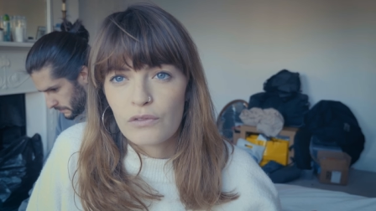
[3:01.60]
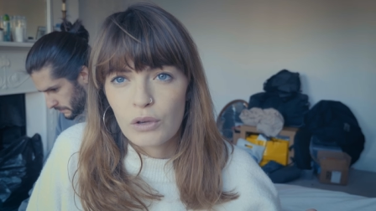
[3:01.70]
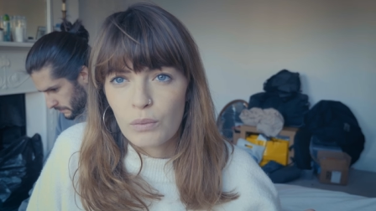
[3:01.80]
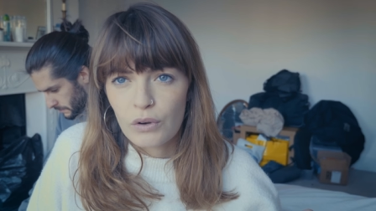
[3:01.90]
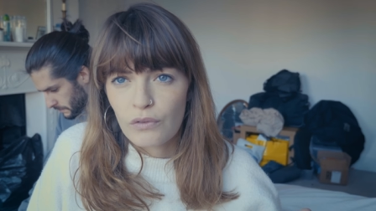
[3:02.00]
of
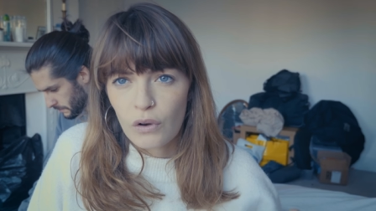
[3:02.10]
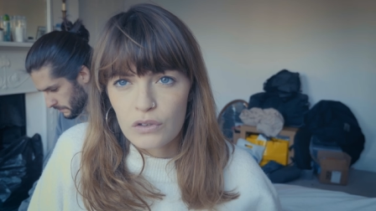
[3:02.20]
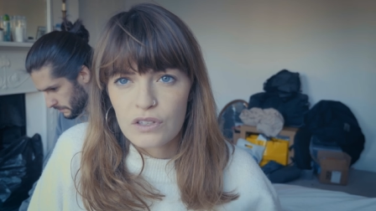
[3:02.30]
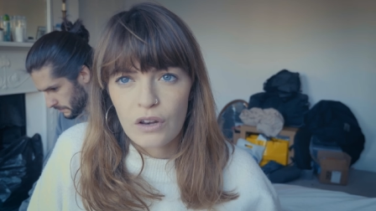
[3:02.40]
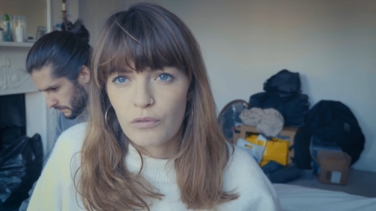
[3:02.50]
you would have
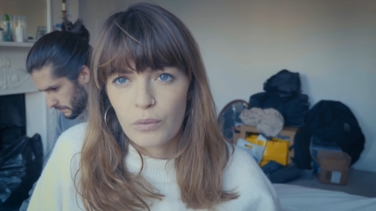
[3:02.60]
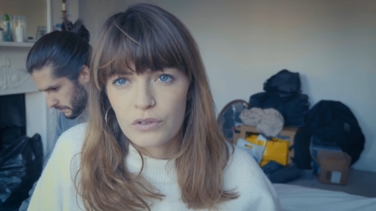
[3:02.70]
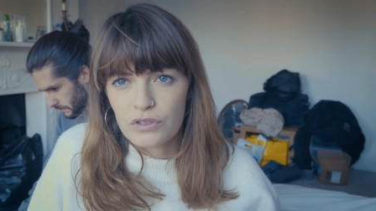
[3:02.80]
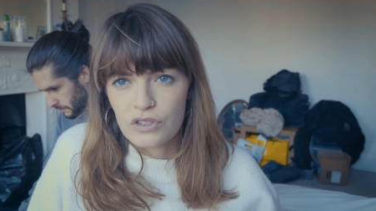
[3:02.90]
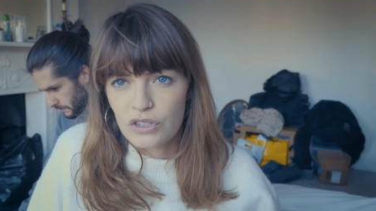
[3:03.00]
lost loved
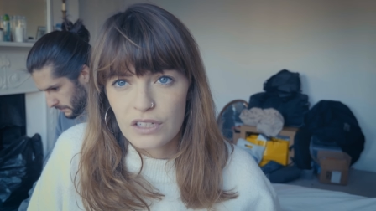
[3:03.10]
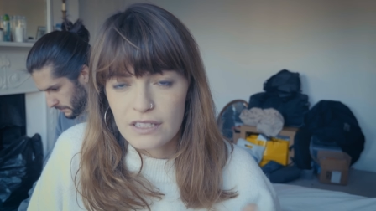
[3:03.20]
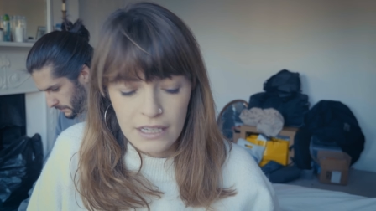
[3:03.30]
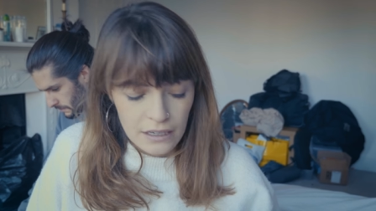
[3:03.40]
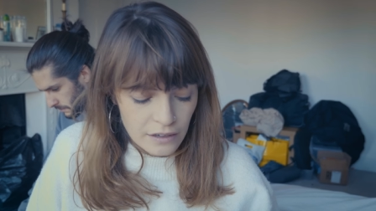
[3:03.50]
ones due to
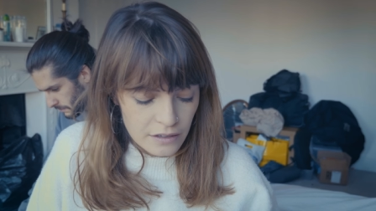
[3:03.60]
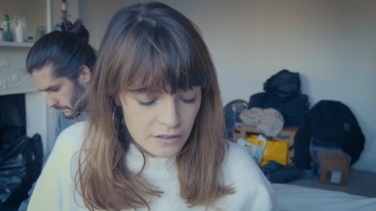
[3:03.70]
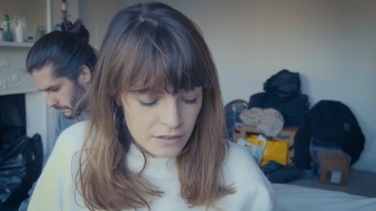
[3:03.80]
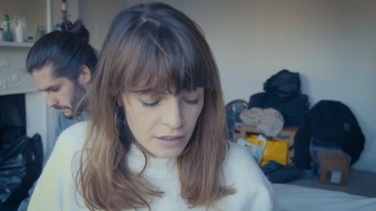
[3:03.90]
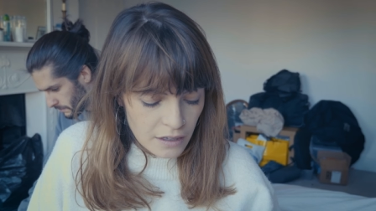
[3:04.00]

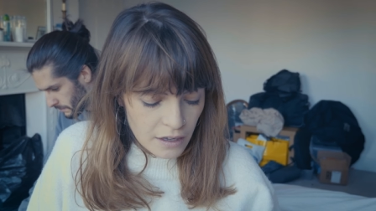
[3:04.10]
sickness.